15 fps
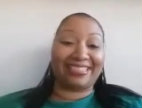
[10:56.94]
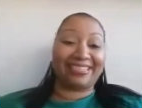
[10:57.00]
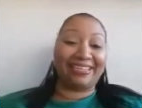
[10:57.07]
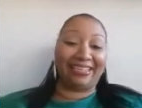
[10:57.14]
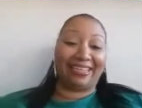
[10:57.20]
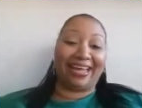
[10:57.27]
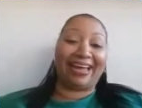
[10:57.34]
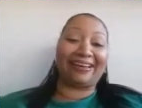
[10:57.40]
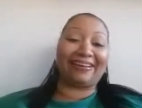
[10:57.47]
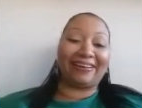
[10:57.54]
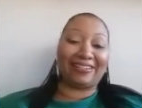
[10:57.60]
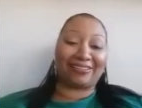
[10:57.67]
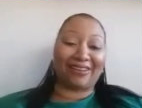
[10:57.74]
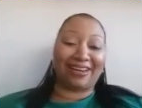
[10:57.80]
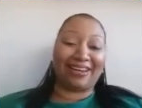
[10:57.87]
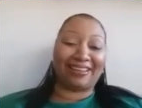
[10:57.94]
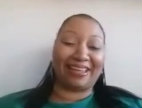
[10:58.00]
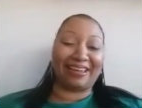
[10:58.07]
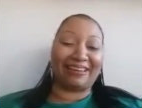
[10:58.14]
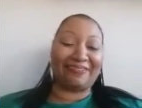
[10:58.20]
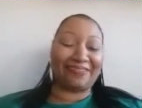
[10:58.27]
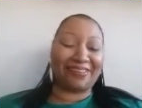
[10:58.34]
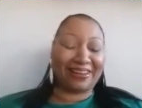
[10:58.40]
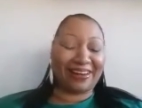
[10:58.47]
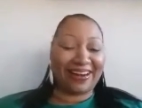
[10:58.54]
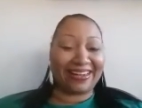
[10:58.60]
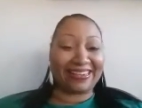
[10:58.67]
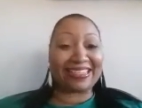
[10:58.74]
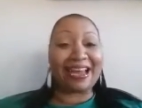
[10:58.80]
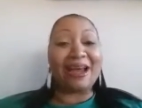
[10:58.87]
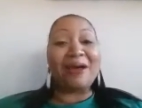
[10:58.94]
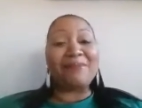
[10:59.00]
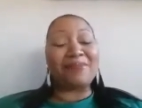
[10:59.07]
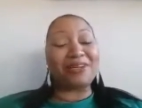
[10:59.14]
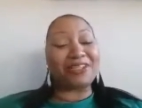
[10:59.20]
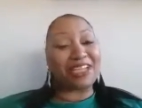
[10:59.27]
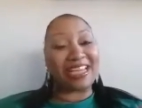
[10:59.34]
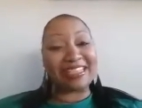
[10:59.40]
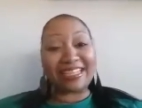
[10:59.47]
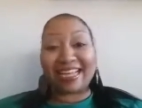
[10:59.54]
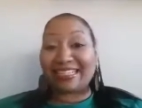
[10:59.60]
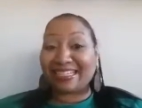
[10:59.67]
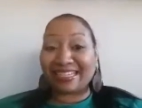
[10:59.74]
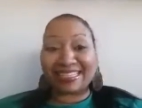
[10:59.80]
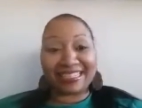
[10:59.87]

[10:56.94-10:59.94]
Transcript: see a lot of hearts right now. Thank you for the hearts. But it's it's a